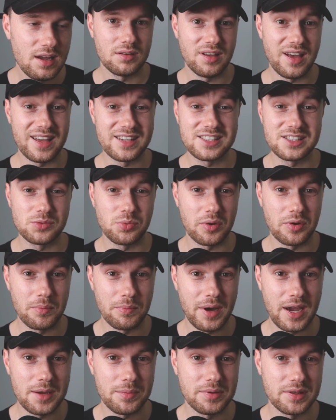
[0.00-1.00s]
Yeah, this is one on
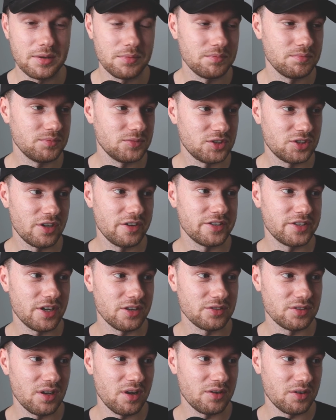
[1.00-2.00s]
paper that
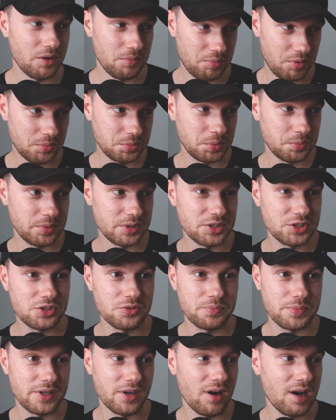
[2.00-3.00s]
Sergio's logo probably
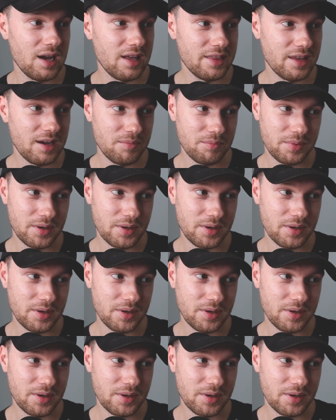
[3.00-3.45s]
should be higher than,